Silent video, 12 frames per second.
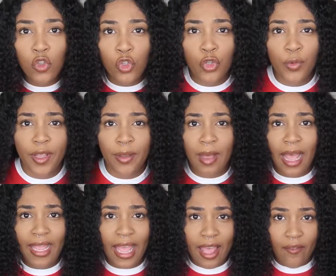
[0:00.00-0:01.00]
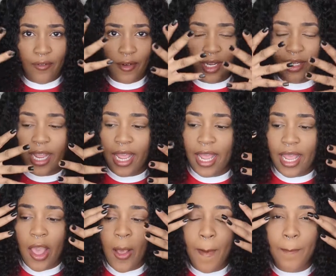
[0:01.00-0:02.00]
doing my
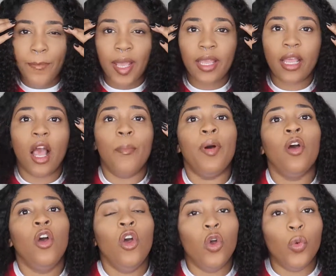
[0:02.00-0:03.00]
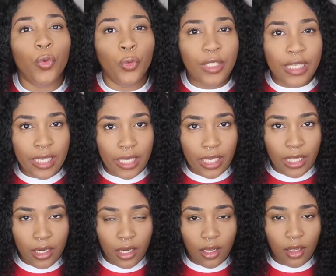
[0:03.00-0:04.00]
everyday makeup
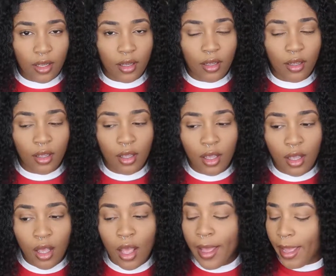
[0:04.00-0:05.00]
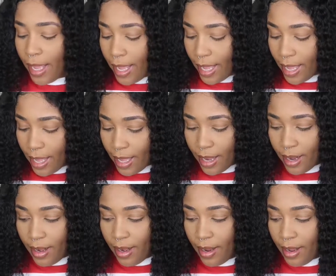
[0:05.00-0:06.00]
routine,
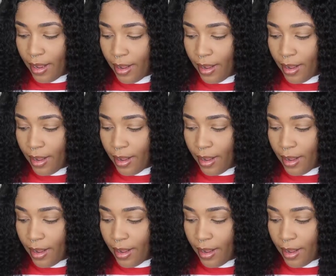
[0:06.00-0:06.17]
and